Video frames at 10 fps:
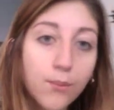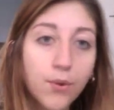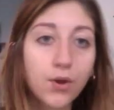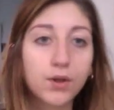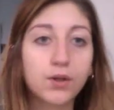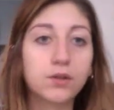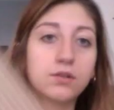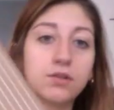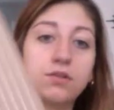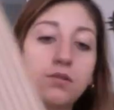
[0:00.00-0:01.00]
pull
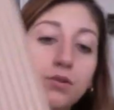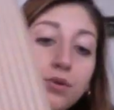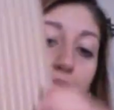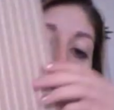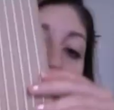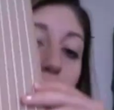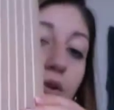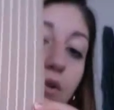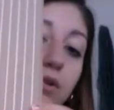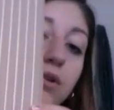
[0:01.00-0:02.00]

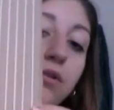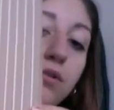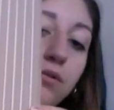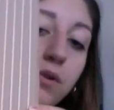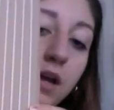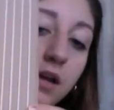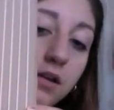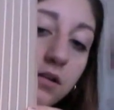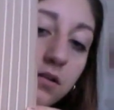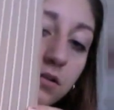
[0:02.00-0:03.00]
your
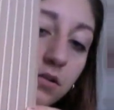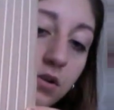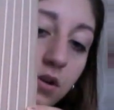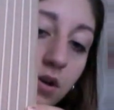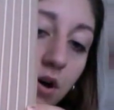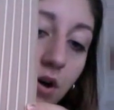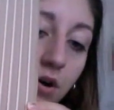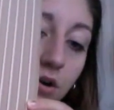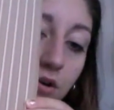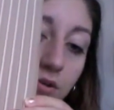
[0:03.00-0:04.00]
thread
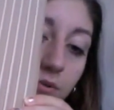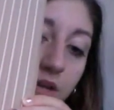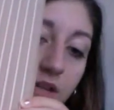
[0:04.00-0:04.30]
all the way